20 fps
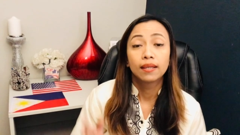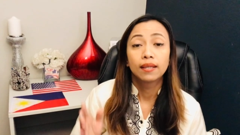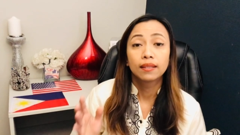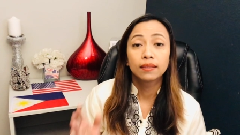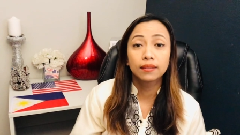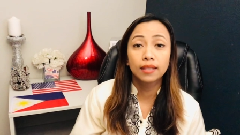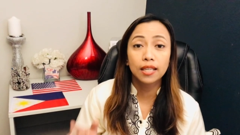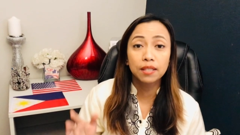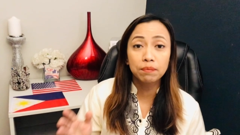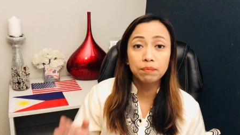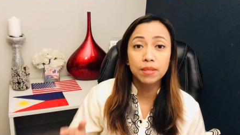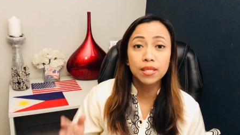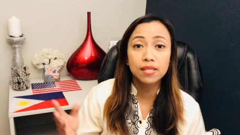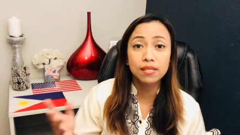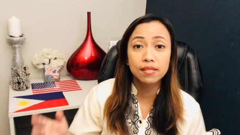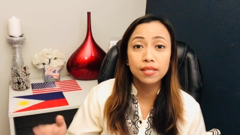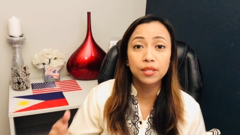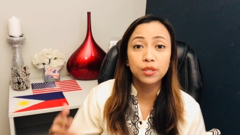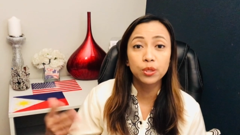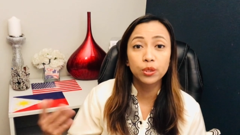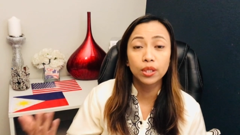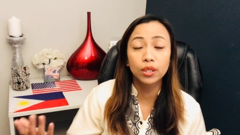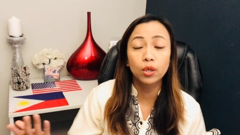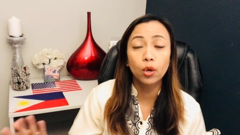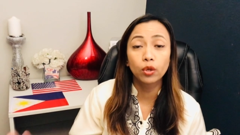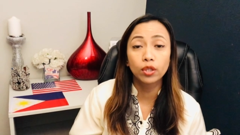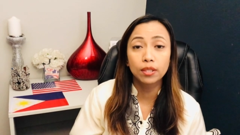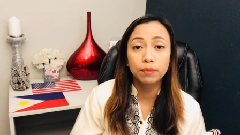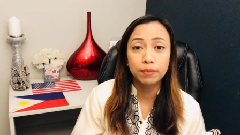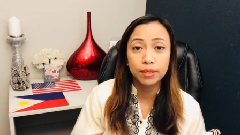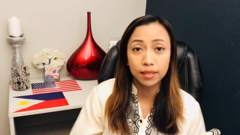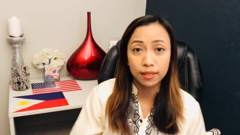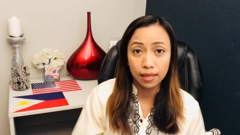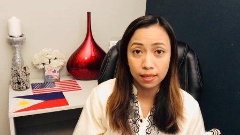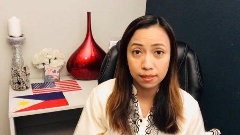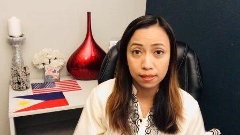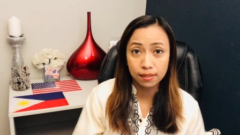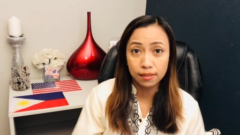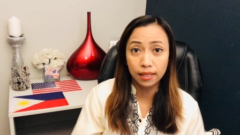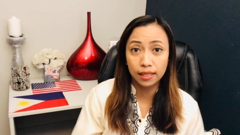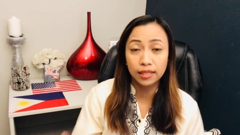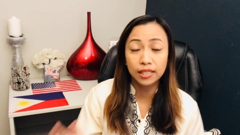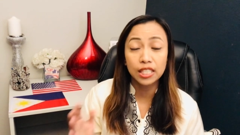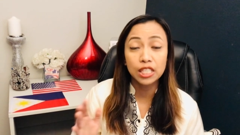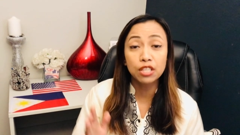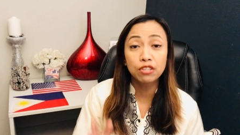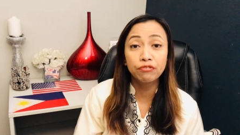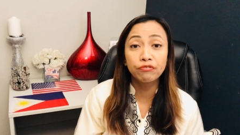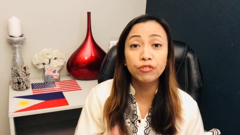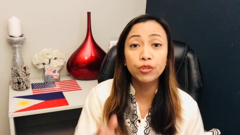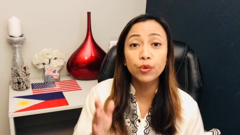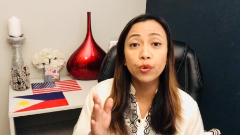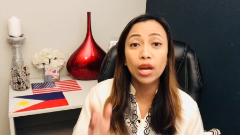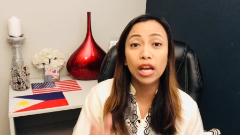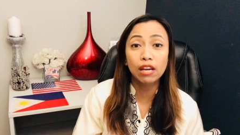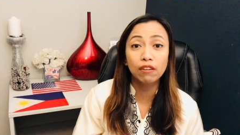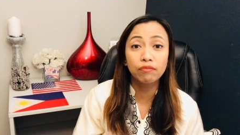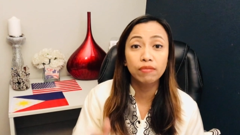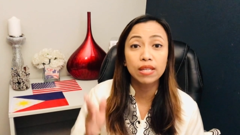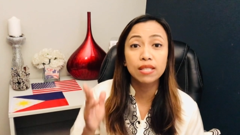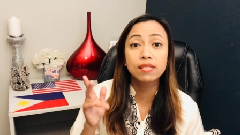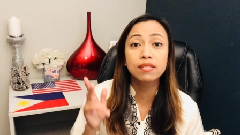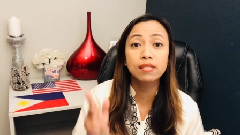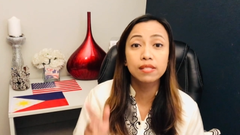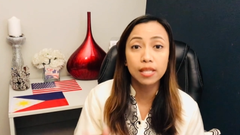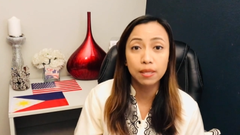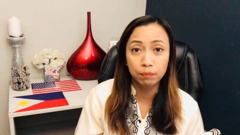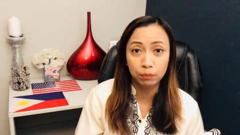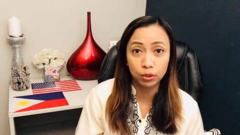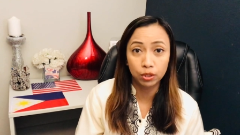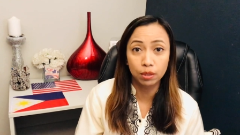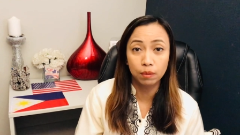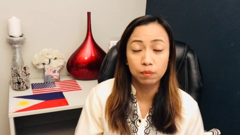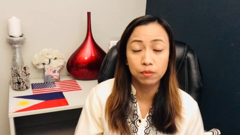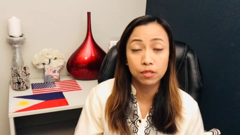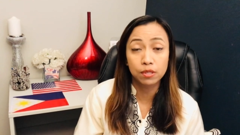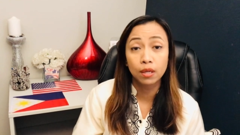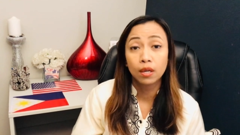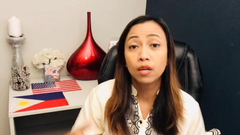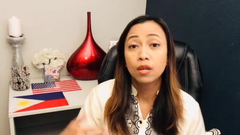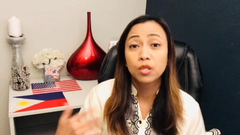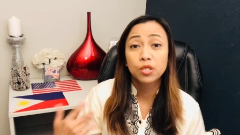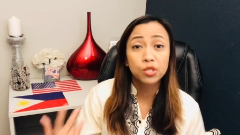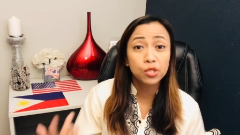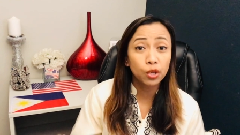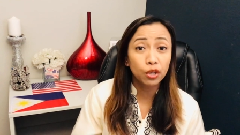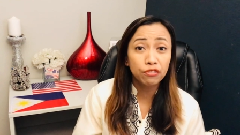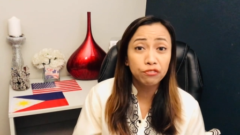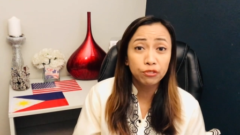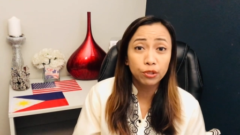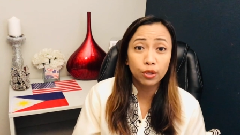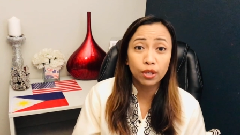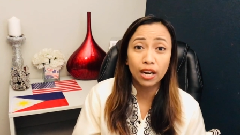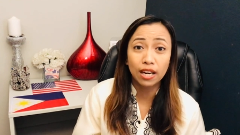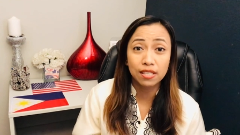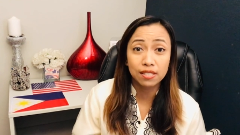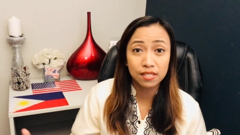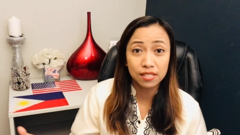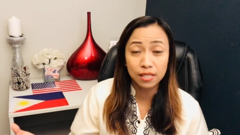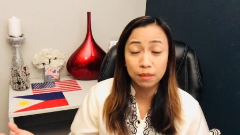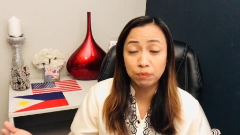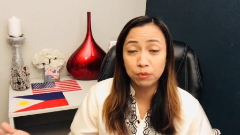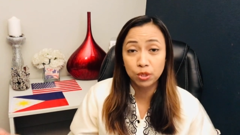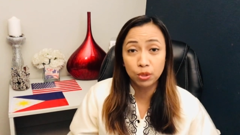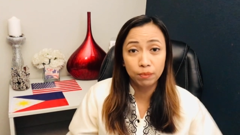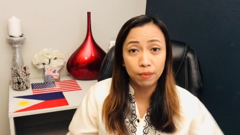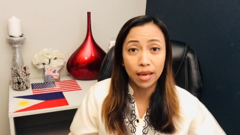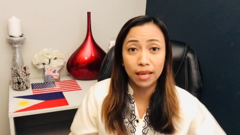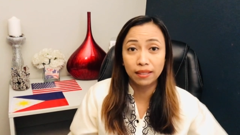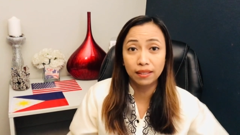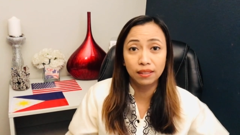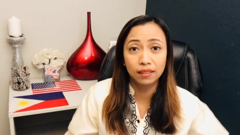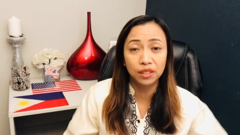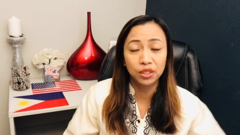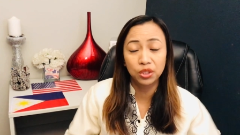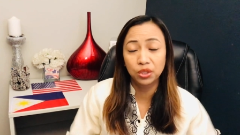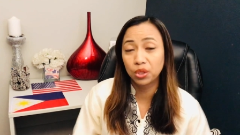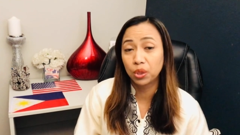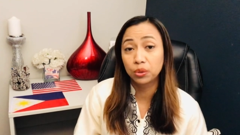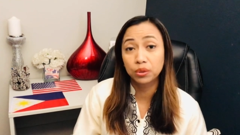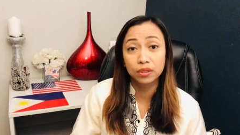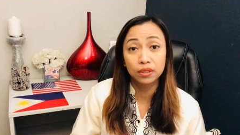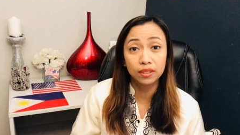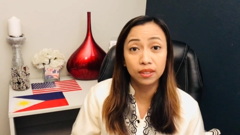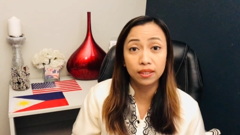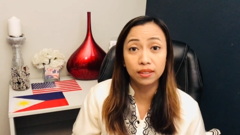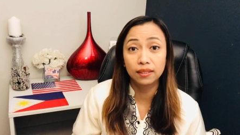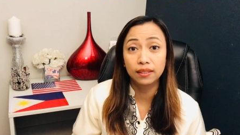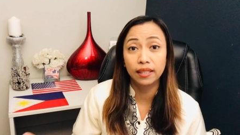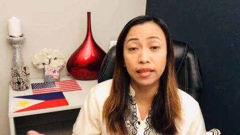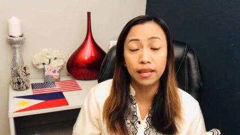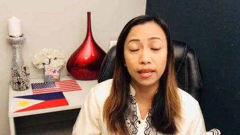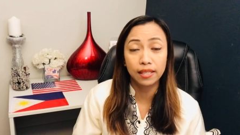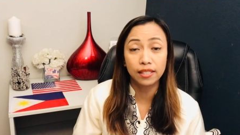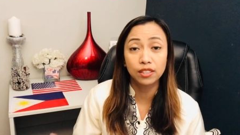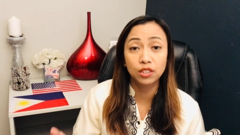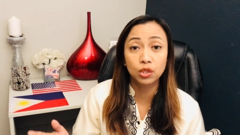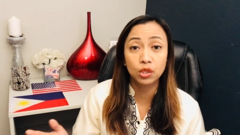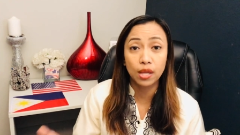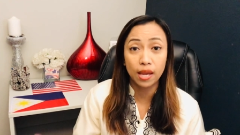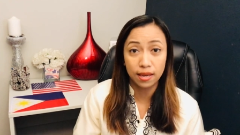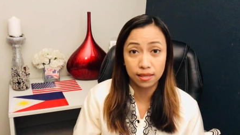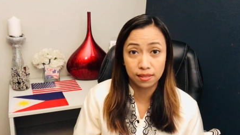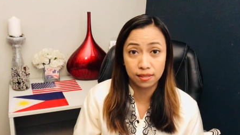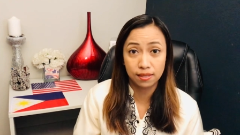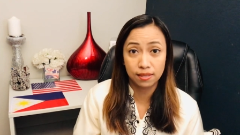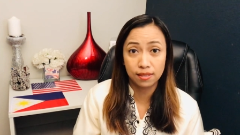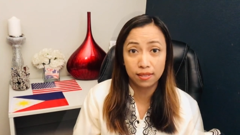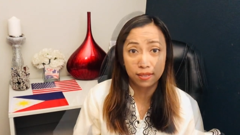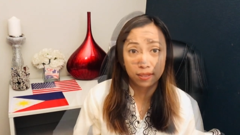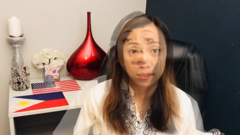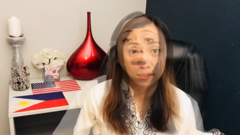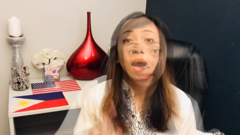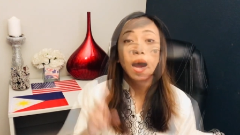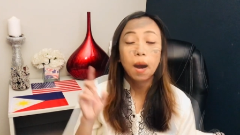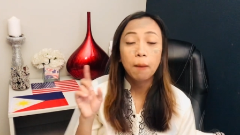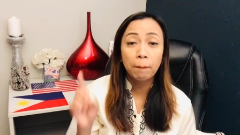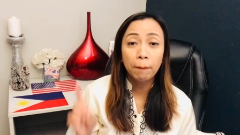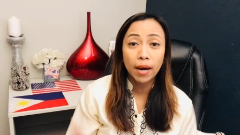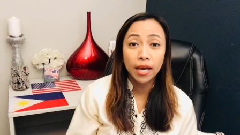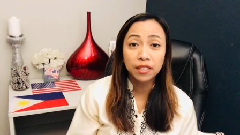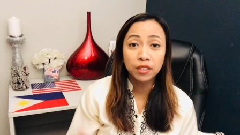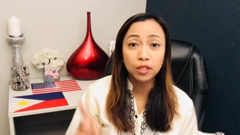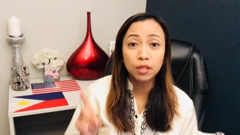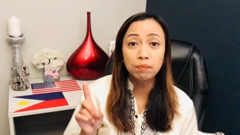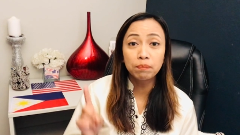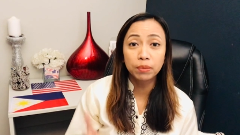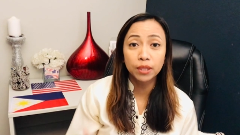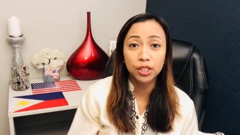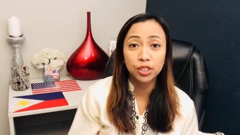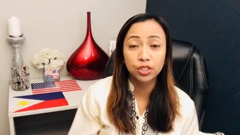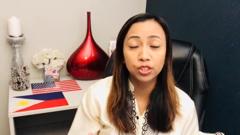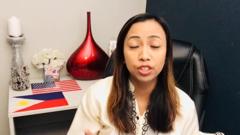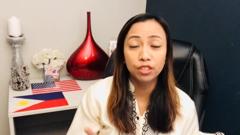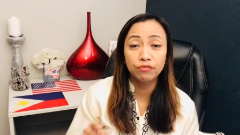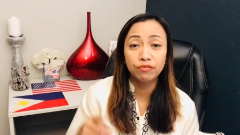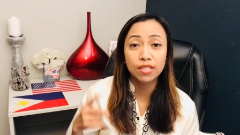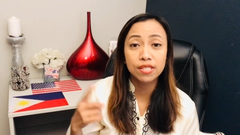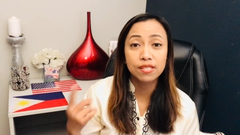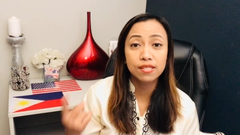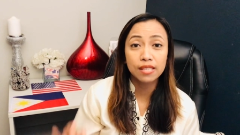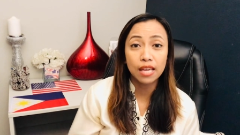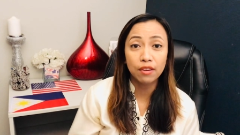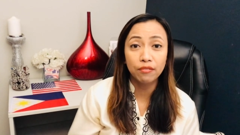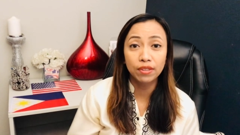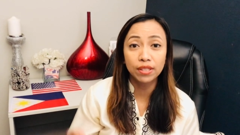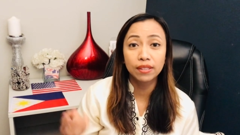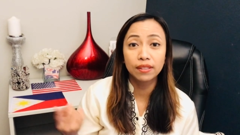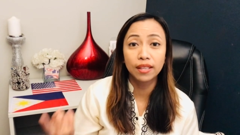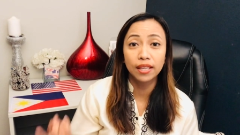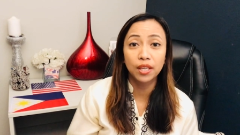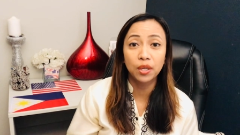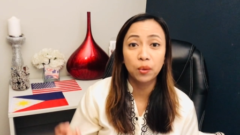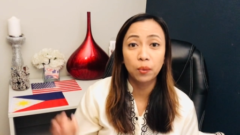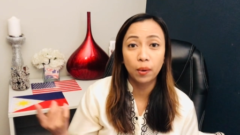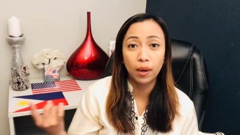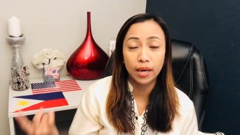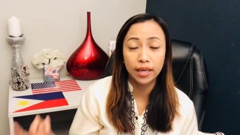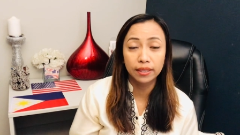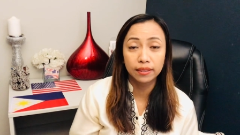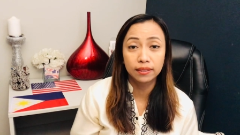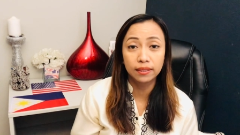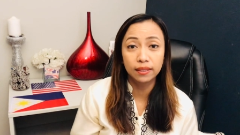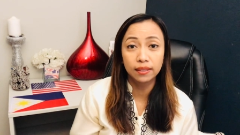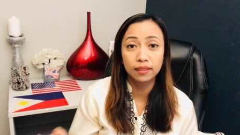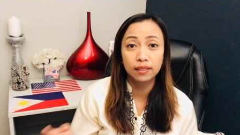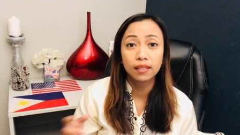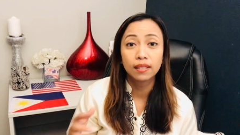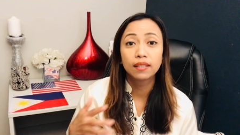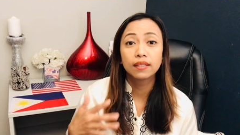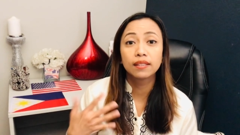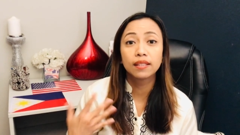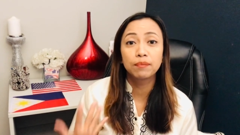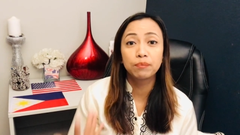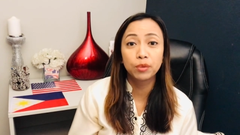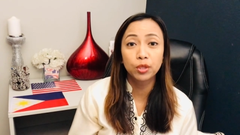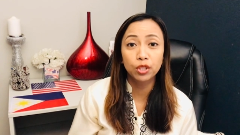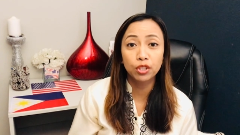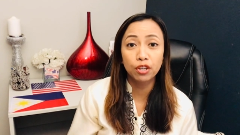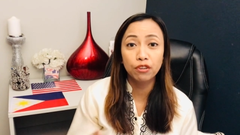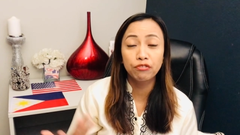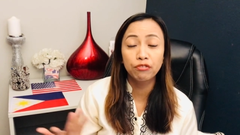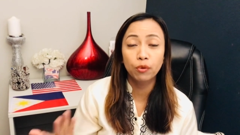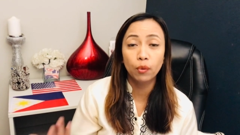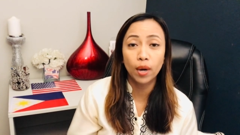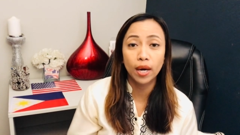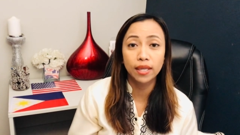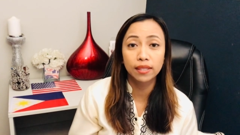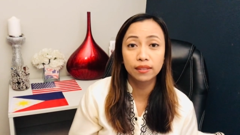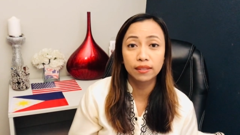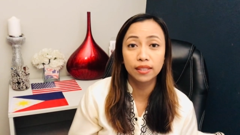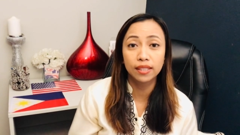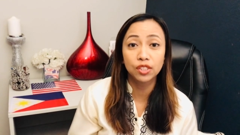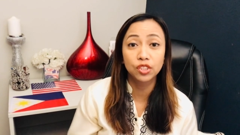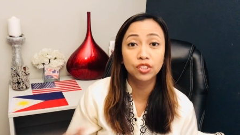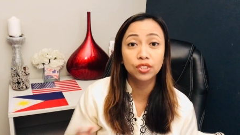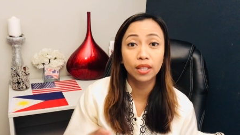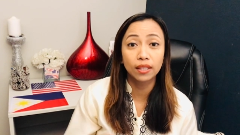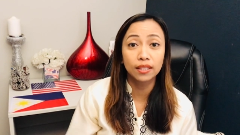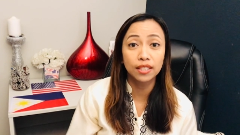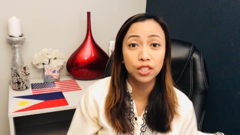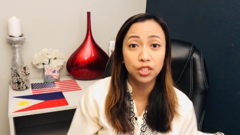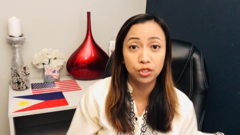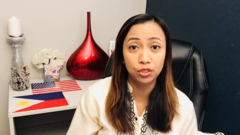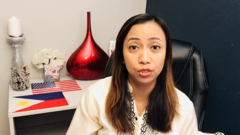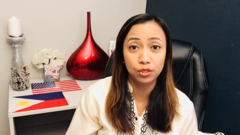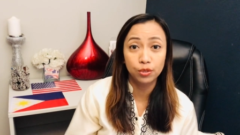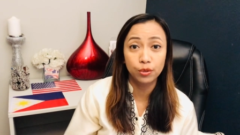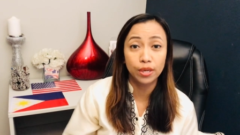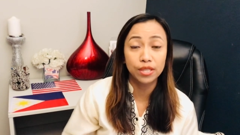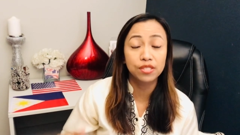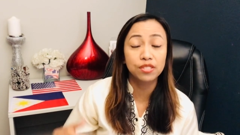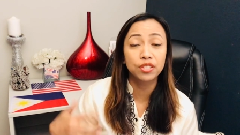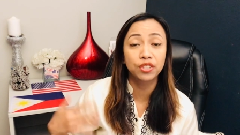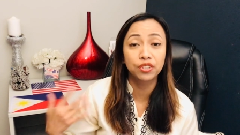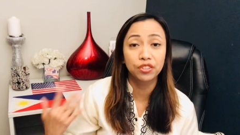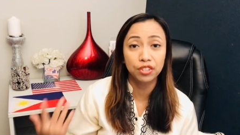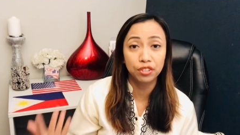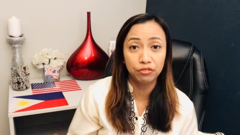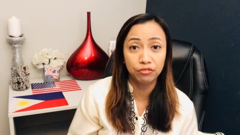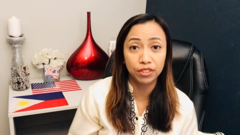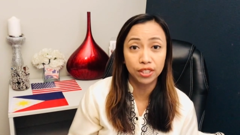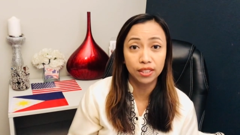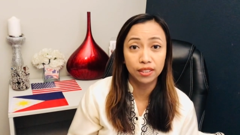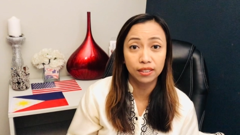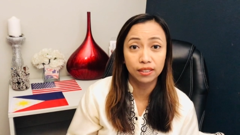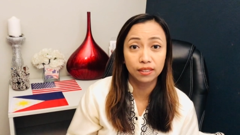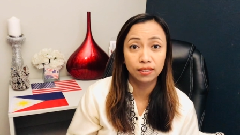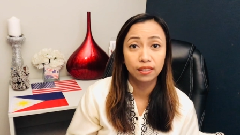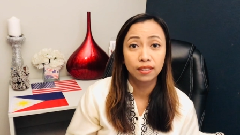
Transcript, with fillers: That means that you can only be tested if you have symptoms. So if you're asymptomatic, you don't need a test. Upon completion of the 7-day quarantine, the Bureau of Quarantine shall issue you a certificate